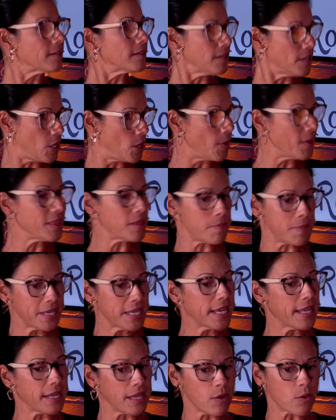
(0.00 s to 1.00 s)
you know, sure, in the
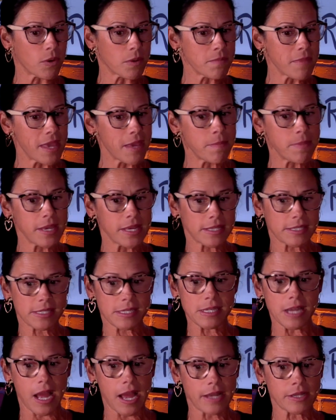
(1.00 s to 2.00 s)
beginning, yeah, or maybe
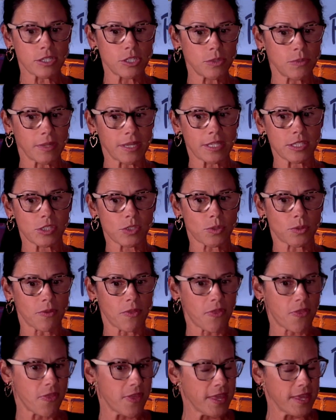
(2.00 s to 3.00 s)
it's not doing
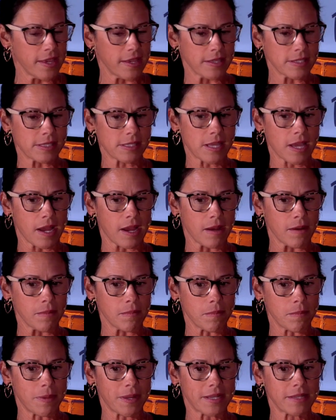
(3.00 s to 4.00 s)
certain things,
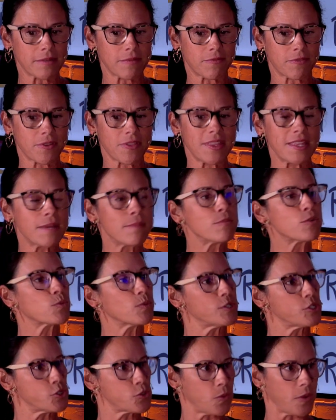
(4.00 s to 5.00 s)
but for them to
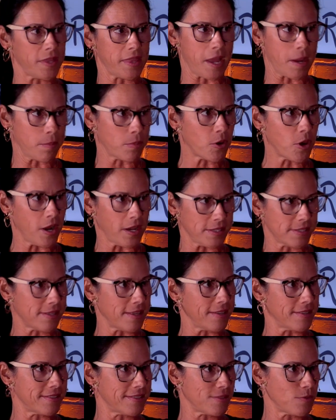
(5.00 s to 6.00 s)
enjoy that
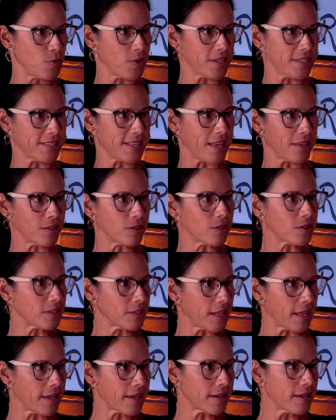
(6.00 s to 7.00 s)
process, what does that look
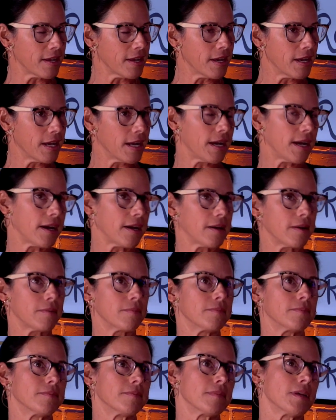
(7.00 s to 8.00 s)
like?
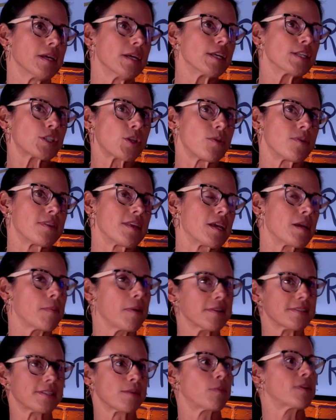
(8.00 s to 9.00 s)
So you think
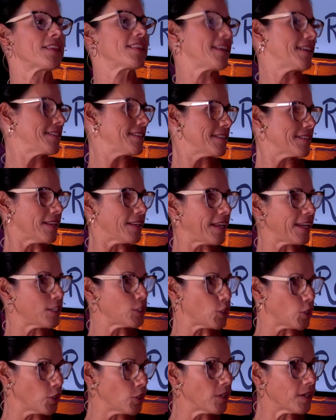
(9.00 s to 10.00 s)
about someone that doesn't like
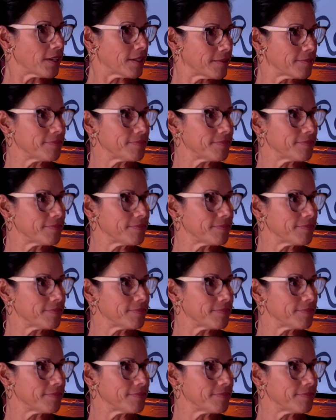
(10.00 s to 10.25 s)
to cook,